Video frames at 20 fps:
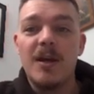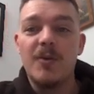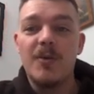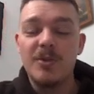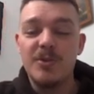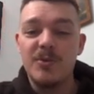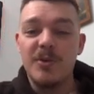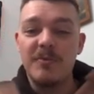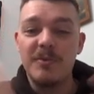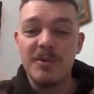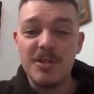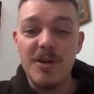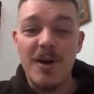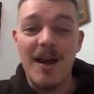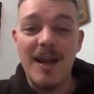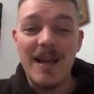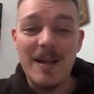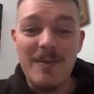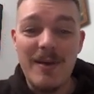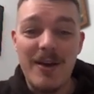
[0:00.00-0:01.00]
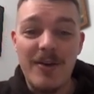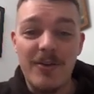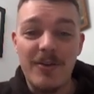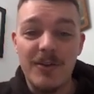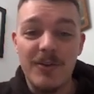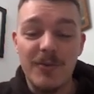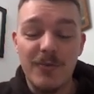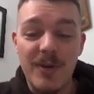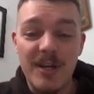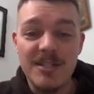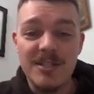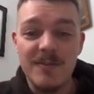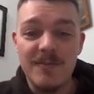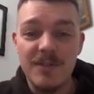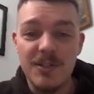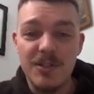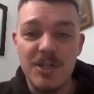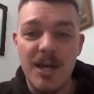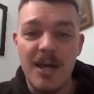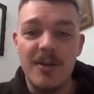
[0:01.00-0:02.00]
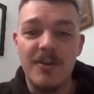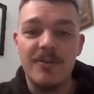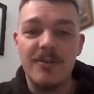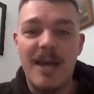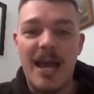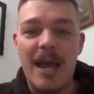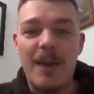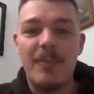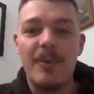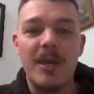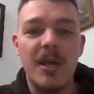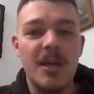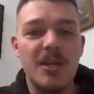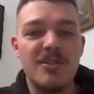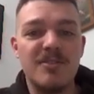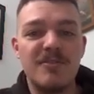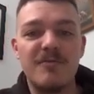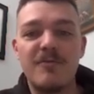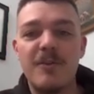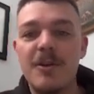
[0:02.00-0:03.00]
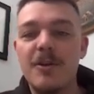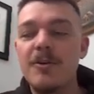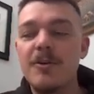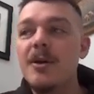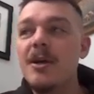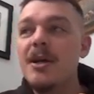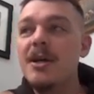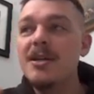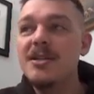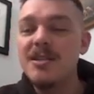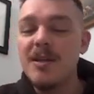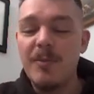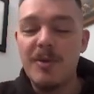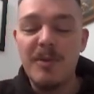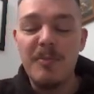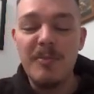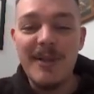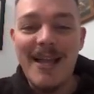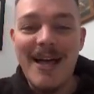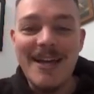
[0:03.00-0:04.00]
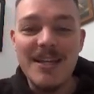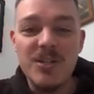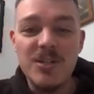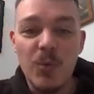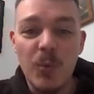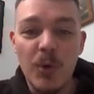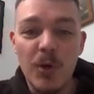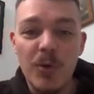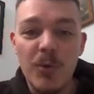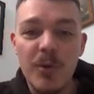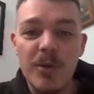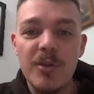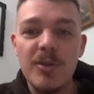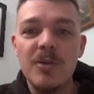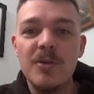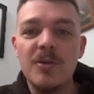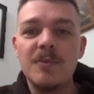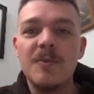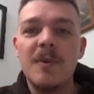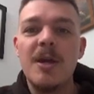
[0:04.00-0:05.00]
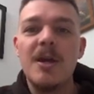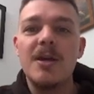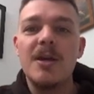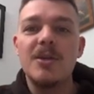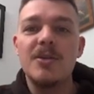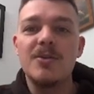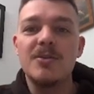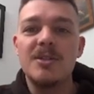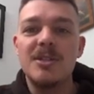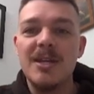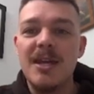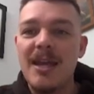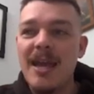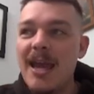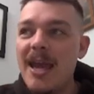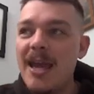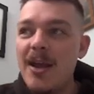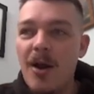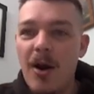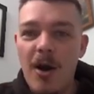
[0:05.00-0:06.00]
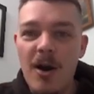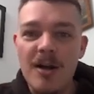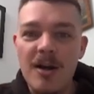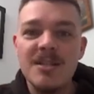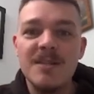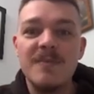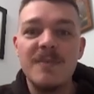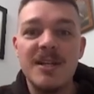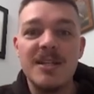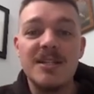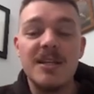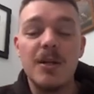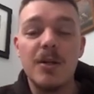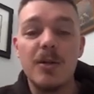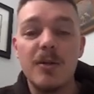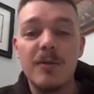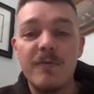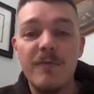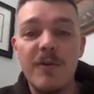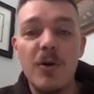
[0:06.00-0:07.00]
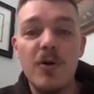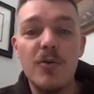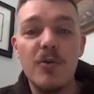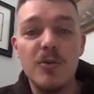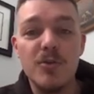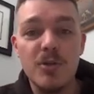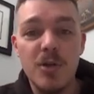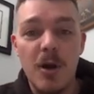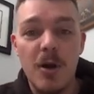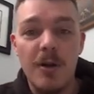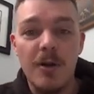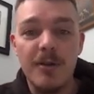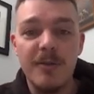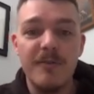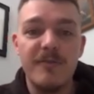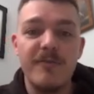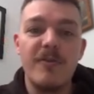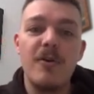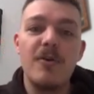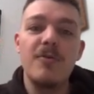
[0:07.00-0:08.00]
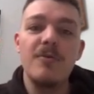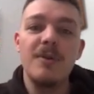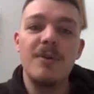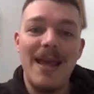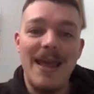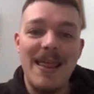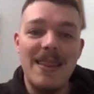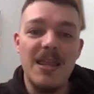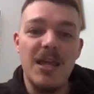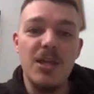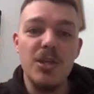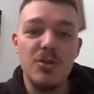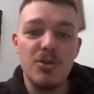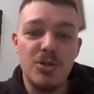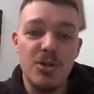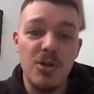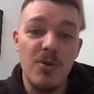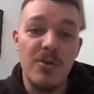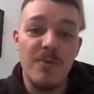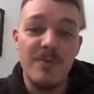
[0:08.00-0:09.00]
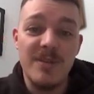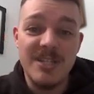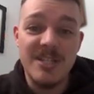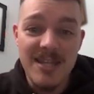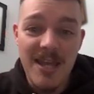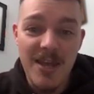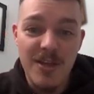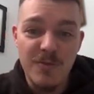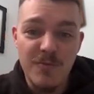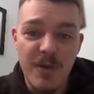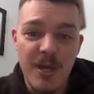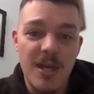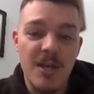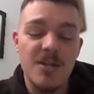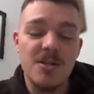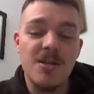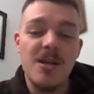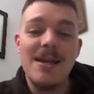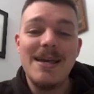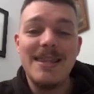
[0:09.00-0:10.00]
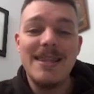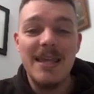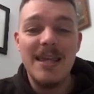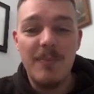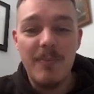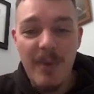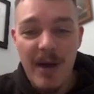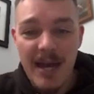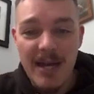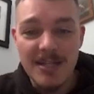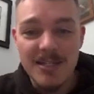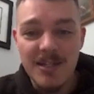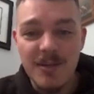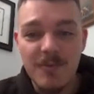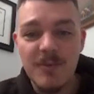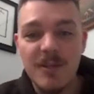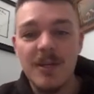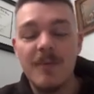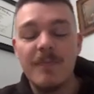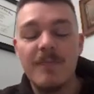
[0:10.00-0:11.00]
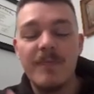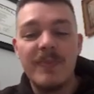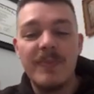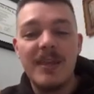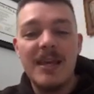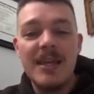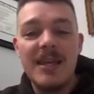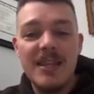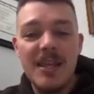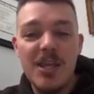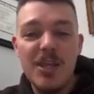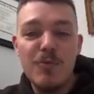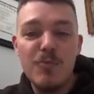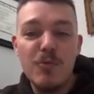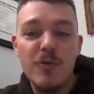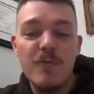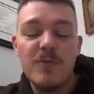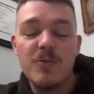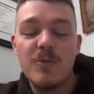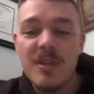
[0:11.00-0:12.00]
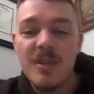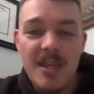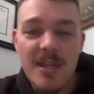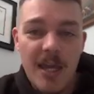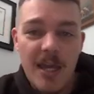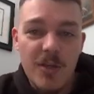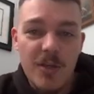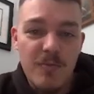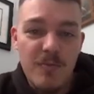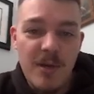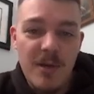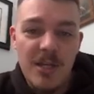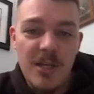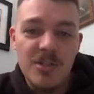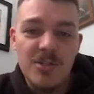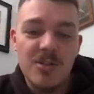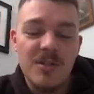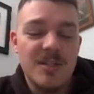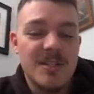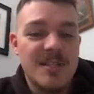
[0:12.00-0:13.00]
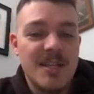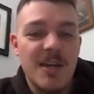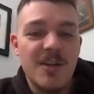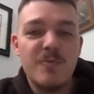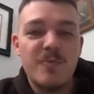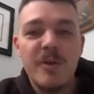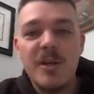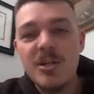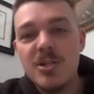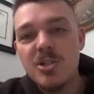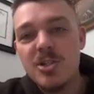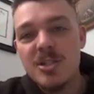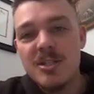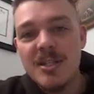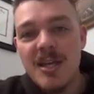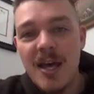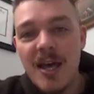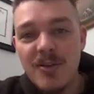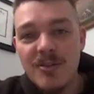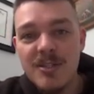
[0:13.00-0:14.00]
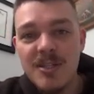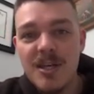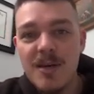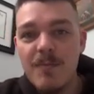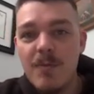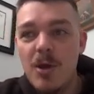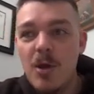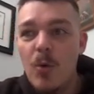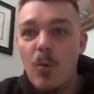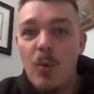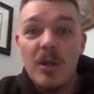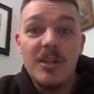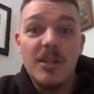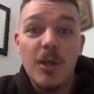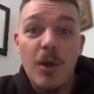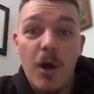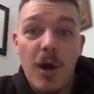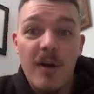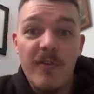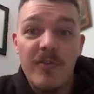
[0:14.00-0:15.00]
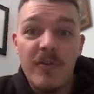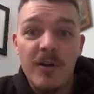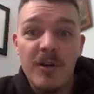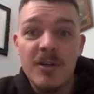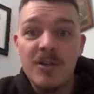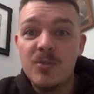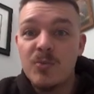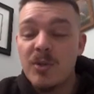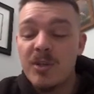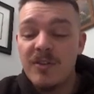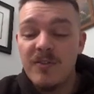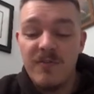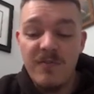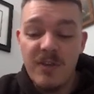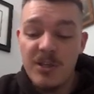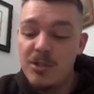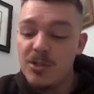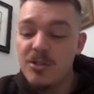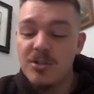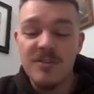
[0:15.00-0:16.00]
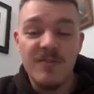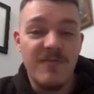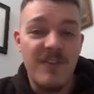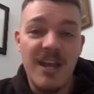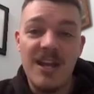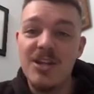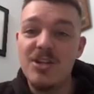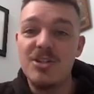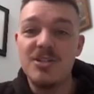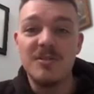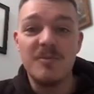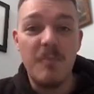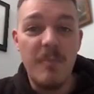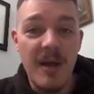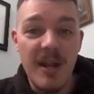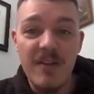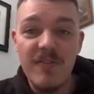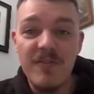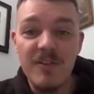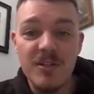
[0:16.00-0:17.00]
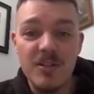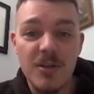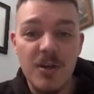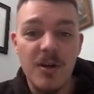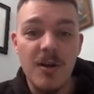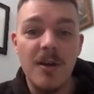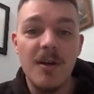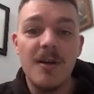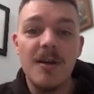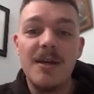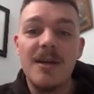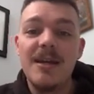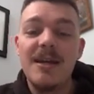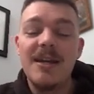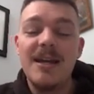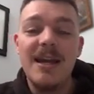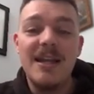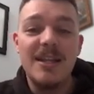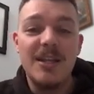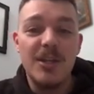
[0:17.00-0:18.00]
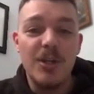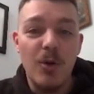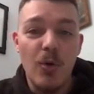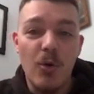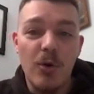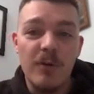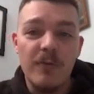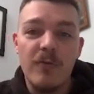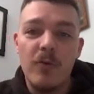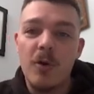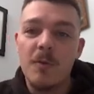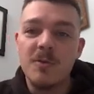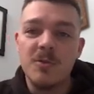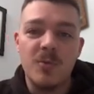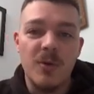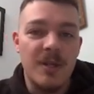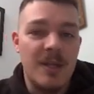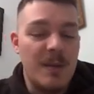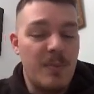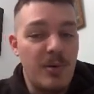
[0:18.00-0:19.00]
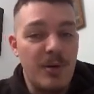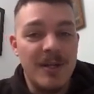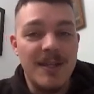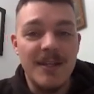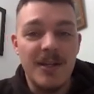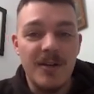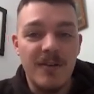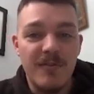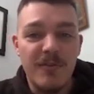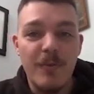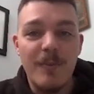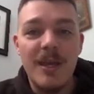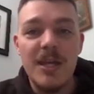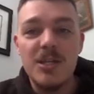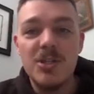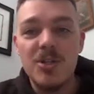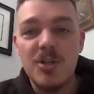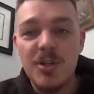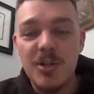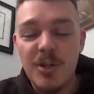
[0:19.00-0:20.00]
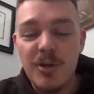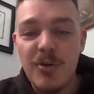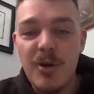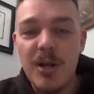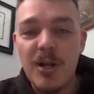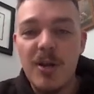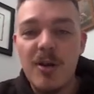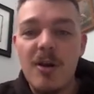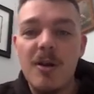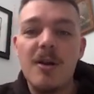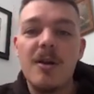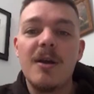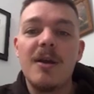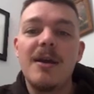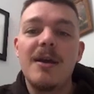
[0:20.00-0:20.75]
which we've been talking about on the rest of the channel, application funnel, someone applies to work with you. You say, hey, awesome, let's get on the phone. You talk on the phone, and then you show them the sales page. They buy something. Then you move to a thank you page. So the sales page just tells them what the offer is, what the features, advantages, and benefits are. And then the order form is where they put in their information and their credit card.